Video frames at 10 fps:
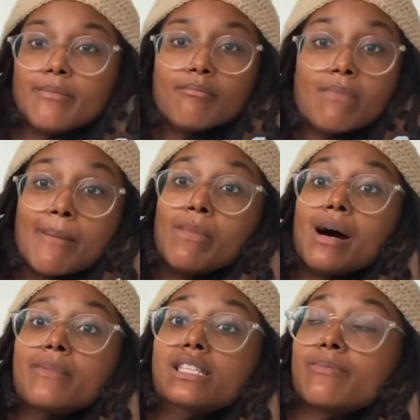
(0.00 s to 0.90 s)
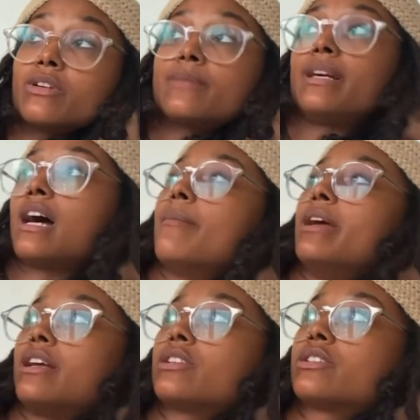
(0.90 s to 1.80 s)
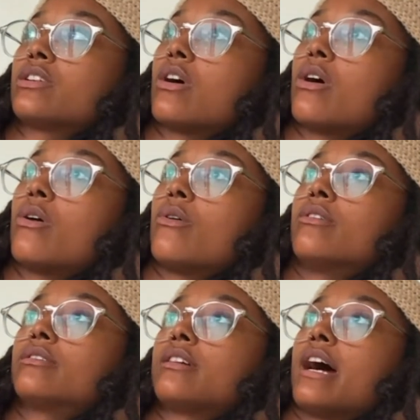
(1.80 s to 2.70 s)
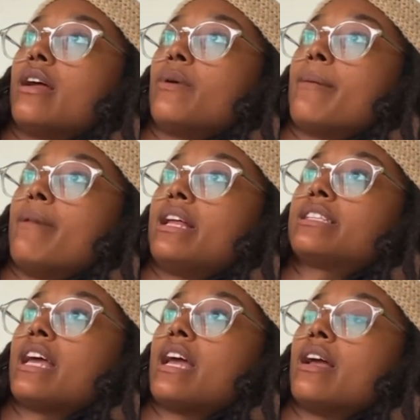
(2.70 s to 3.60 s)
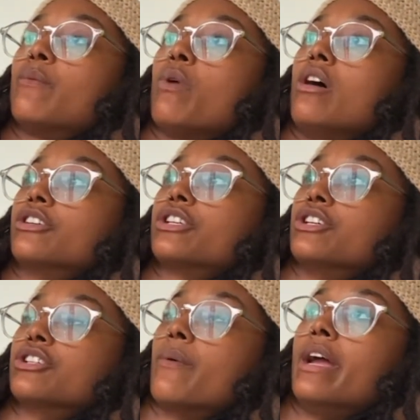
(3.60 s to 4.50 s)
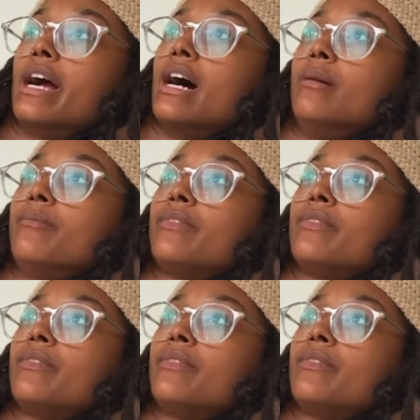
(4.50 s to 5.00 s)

my mom is supposed to be coming, so I don't wanna meditate while she's showing up.